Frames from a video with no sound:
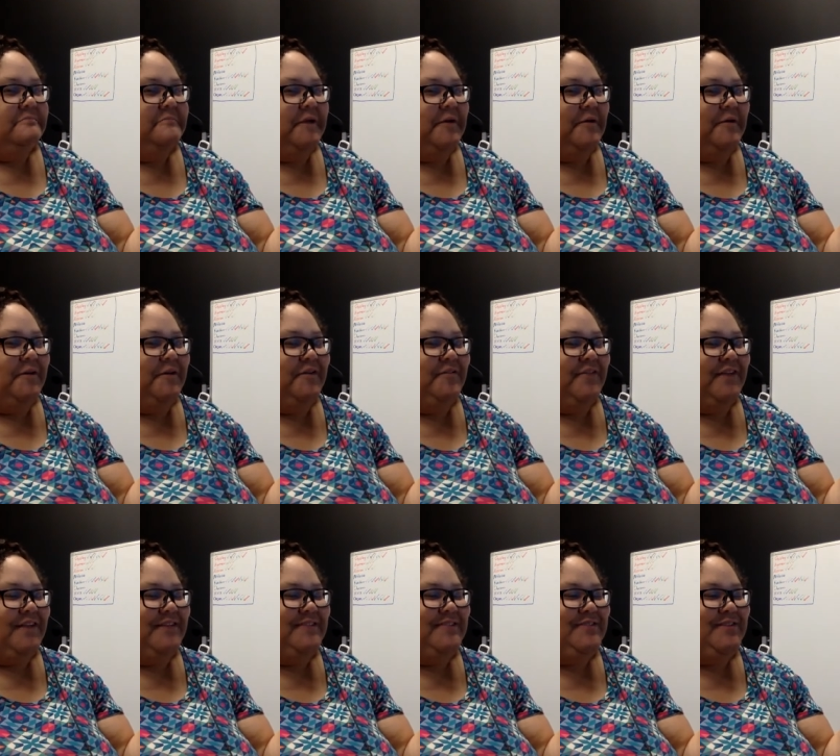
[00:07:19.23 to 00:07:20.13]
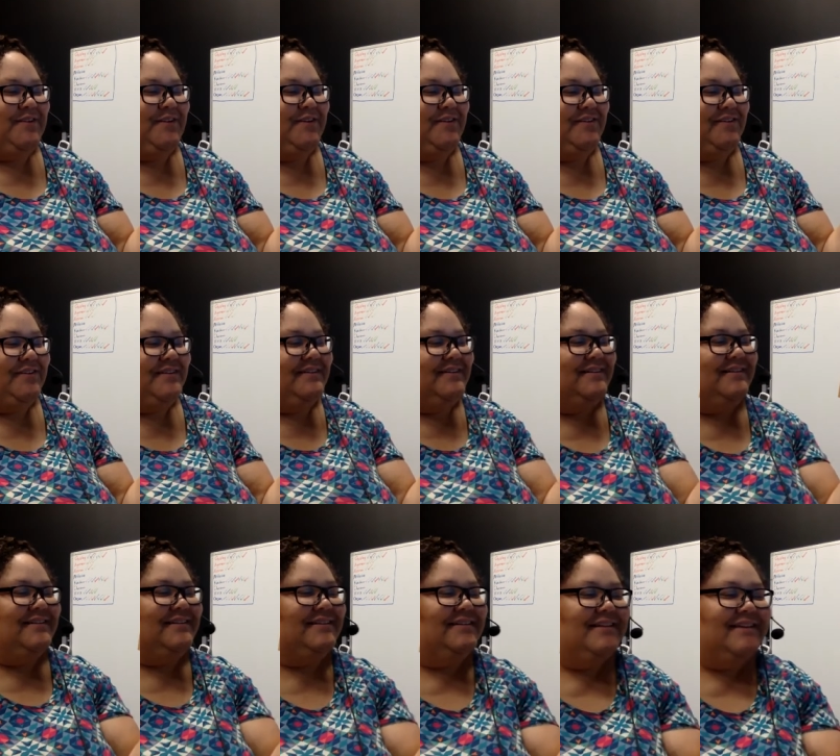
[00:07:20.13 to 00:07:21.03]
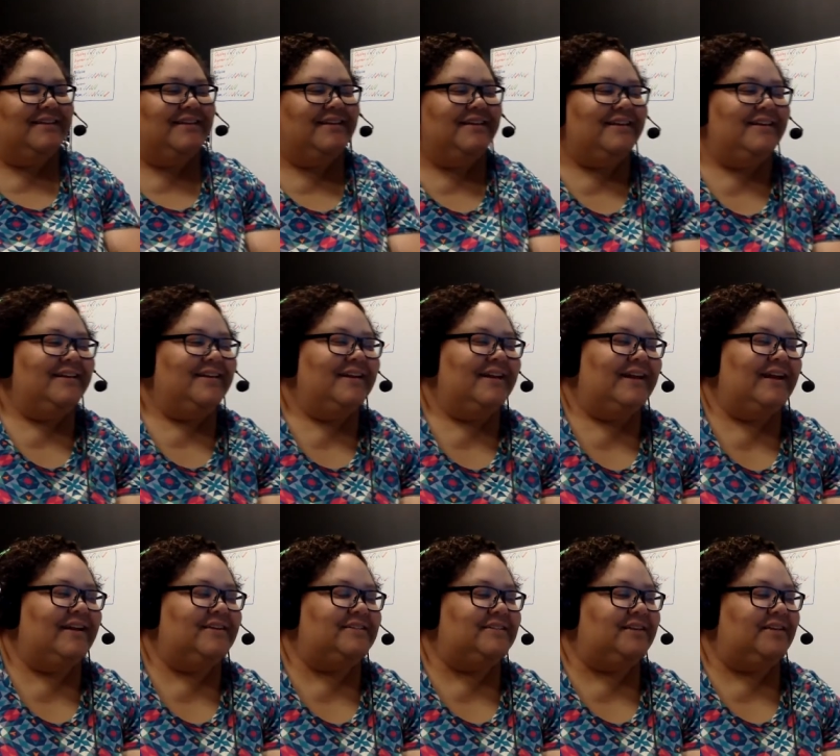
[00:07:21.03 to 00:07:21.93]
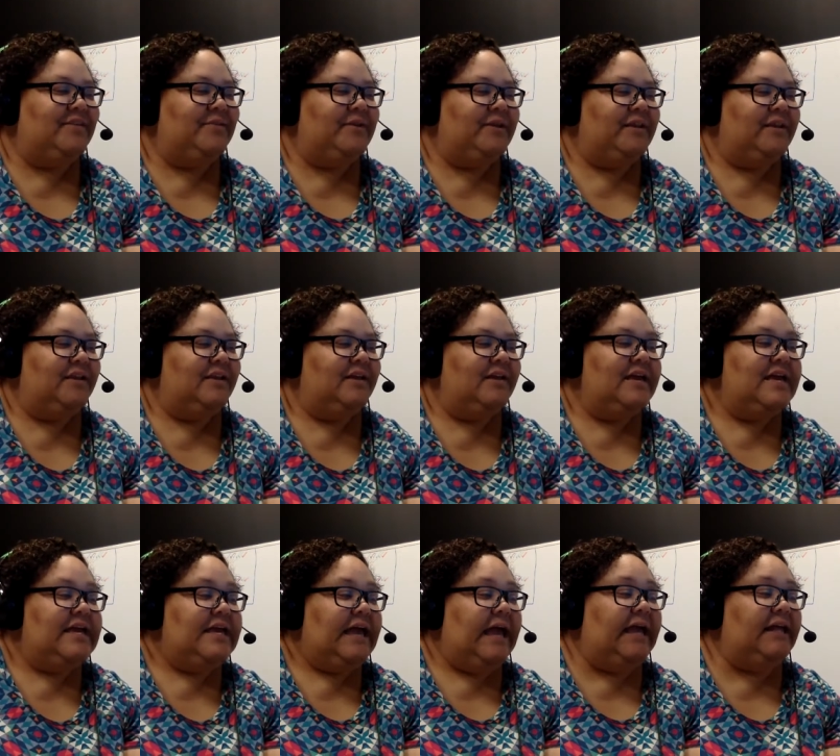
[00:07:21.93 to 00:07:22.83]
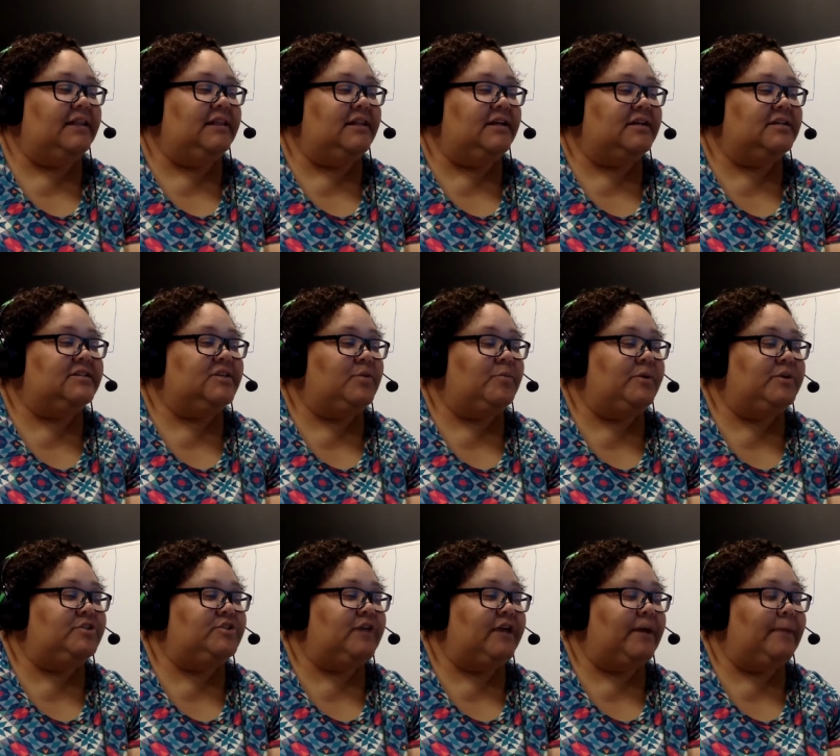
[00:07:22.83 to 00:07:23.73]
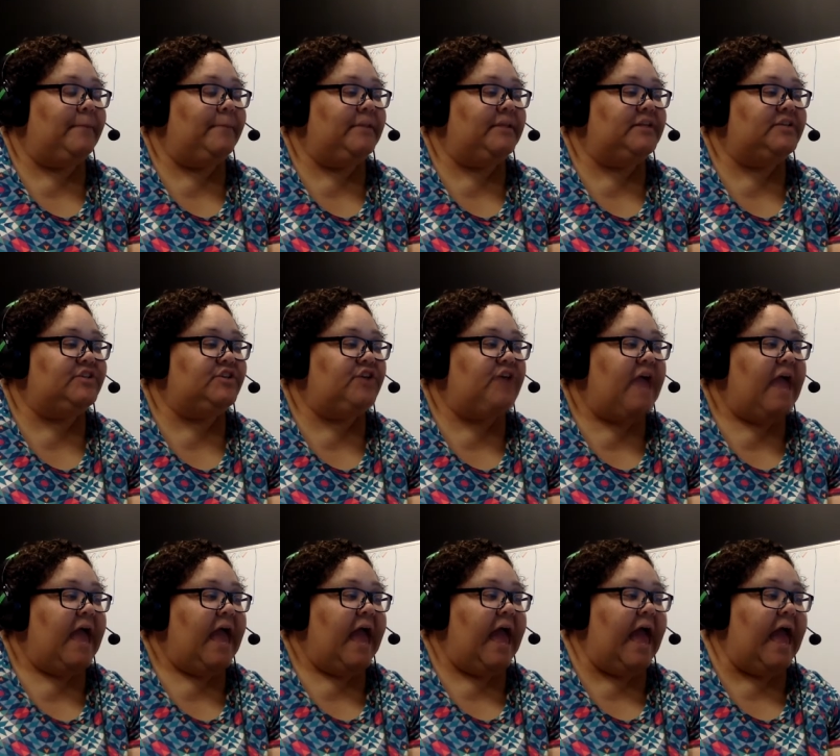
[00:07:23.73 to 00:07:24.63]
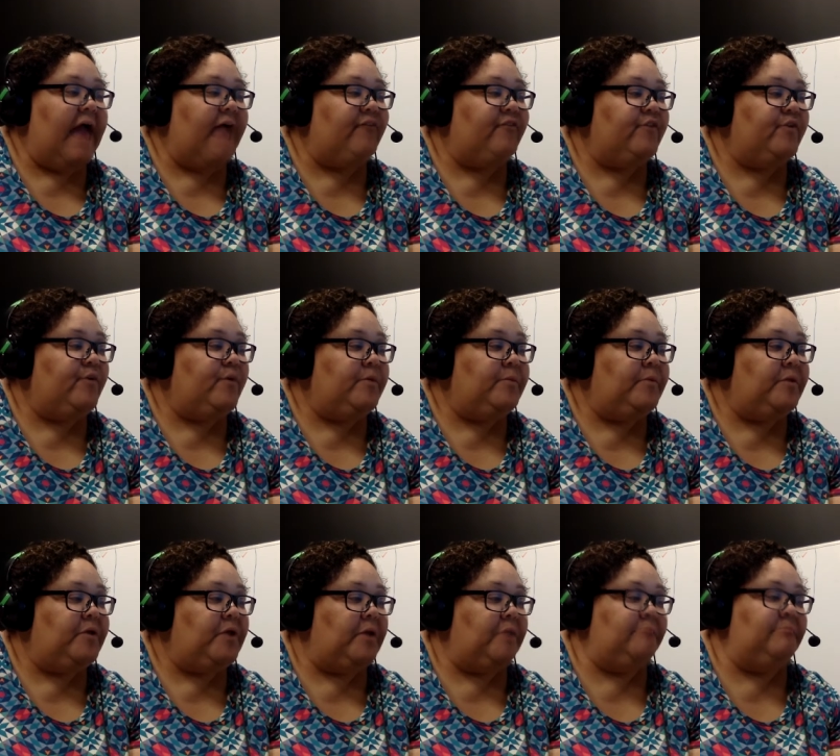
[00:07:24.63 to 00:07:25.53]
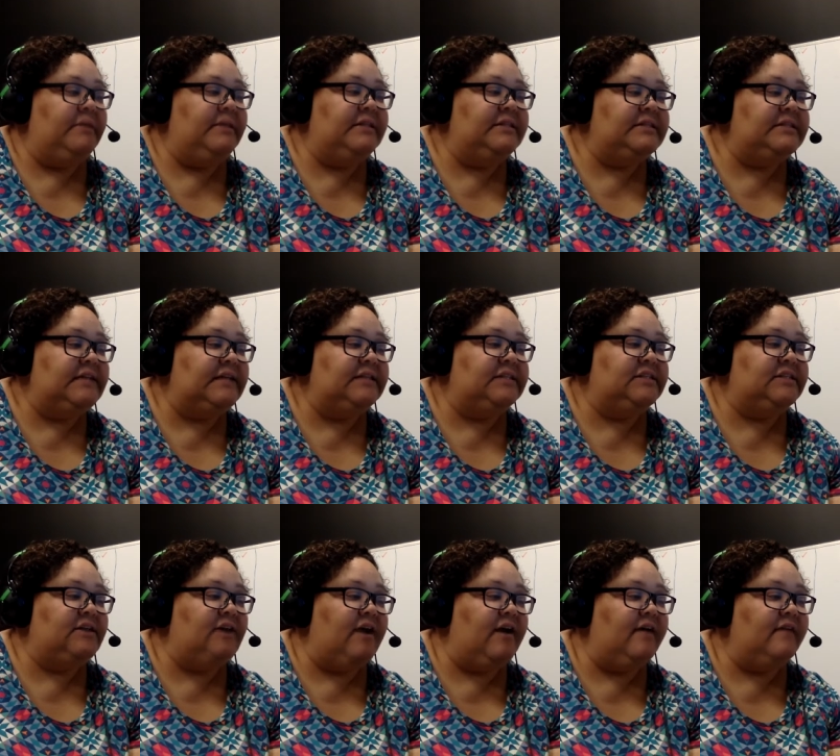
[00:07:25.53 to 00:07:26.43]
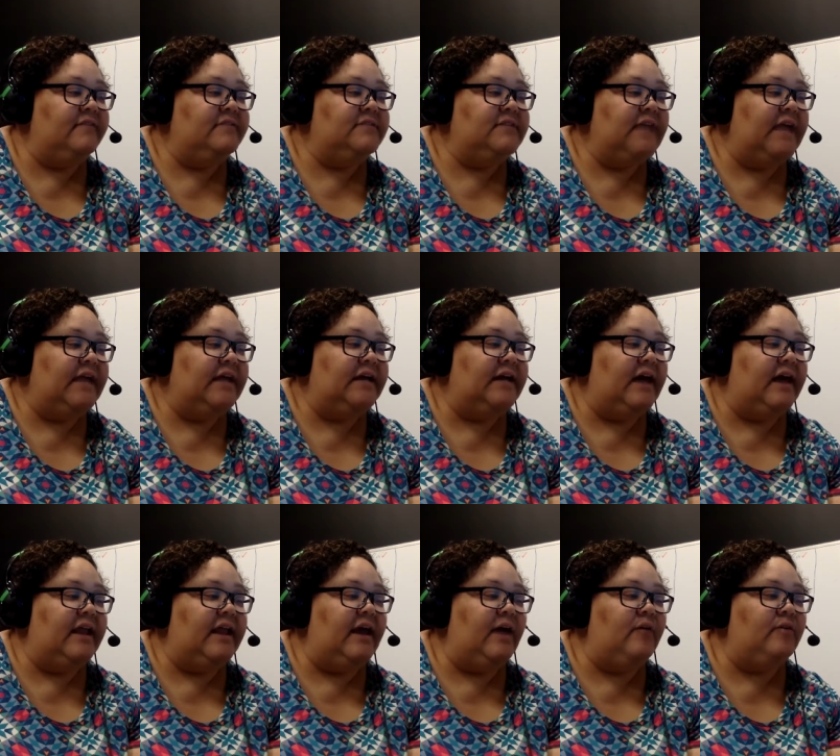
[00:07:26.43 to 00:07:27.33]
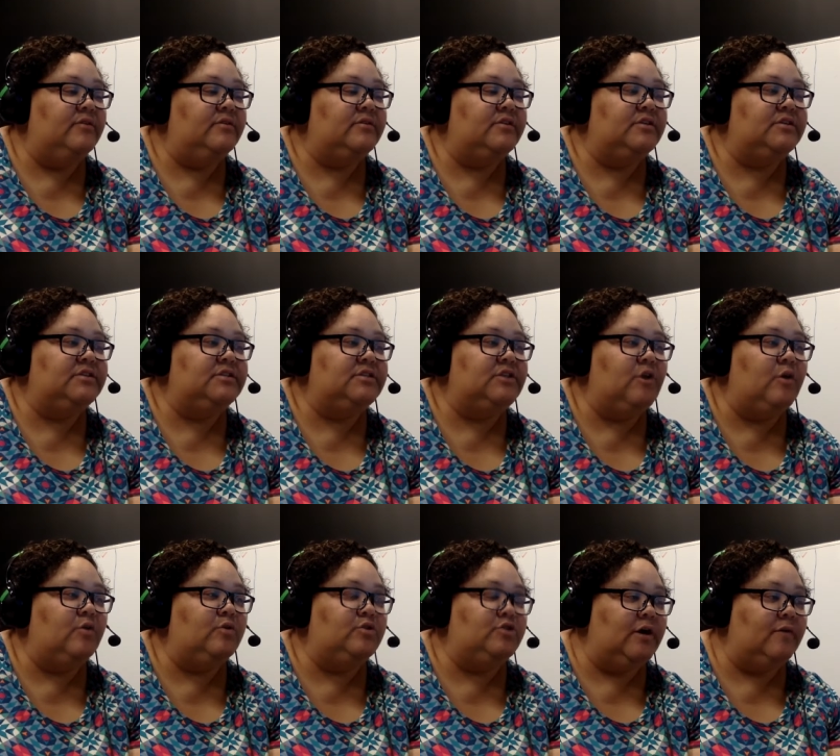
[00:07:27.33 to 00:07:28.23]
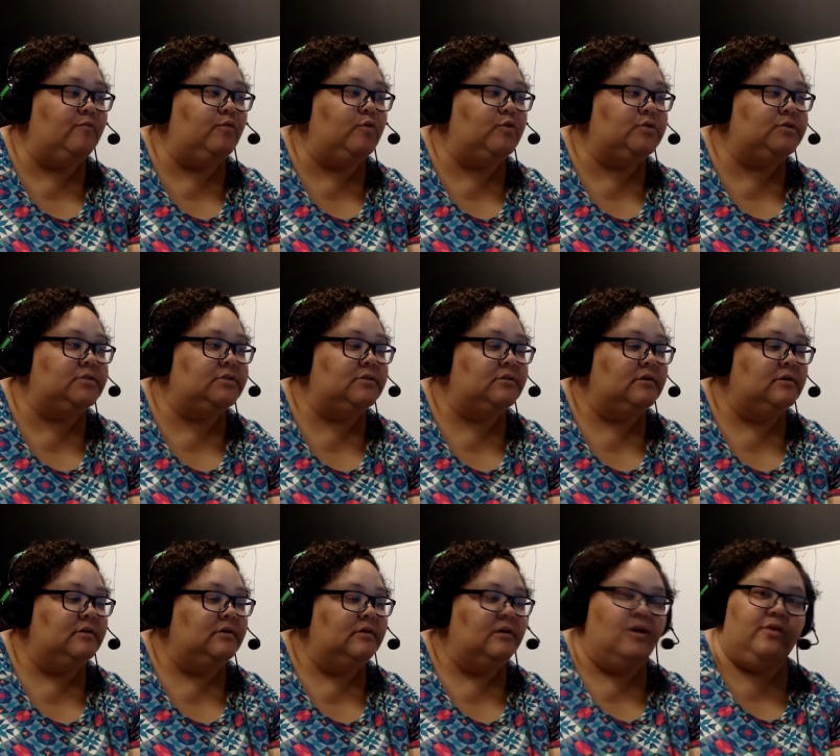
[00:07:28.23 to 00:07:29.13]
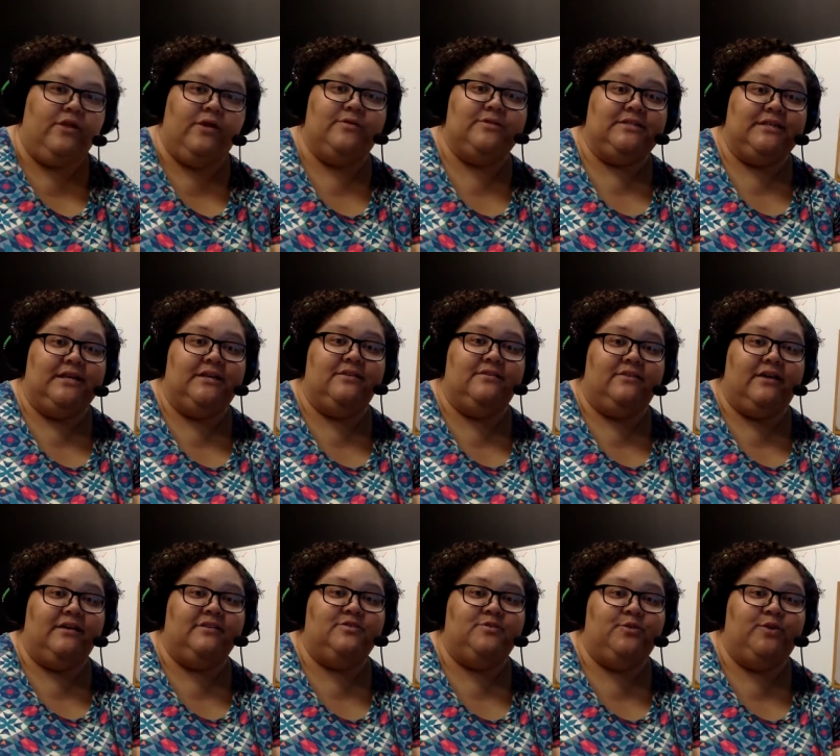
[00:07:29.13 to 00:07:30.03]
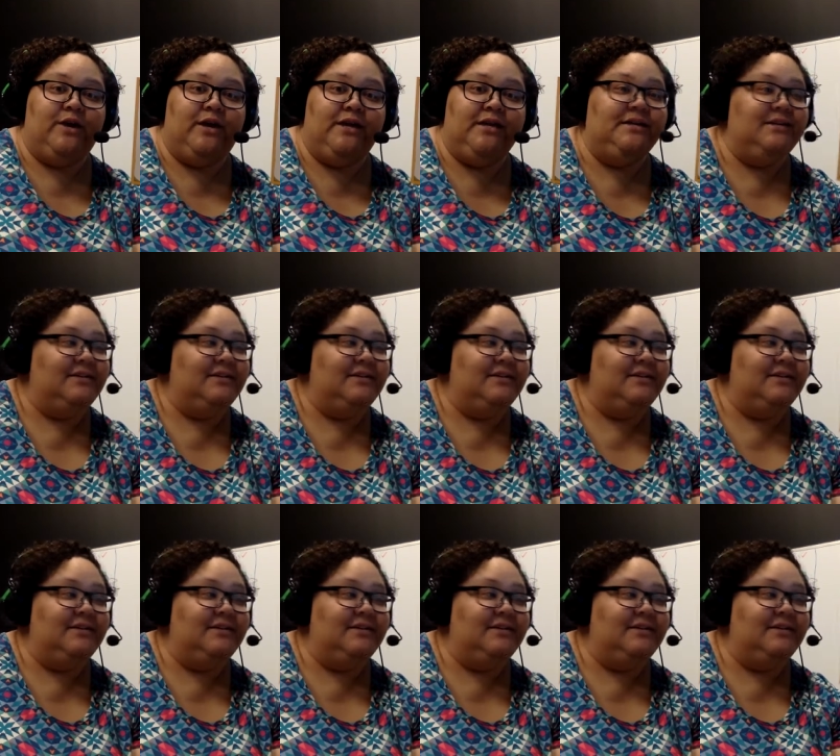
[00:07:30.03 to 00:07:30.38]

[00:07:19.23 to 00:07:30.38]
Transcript: I wonder if that's true. Here's another one. It looked so much like a blizzard, everyone put on mittens and scarves and got out the snow shovels. Oh, that was the end of that story.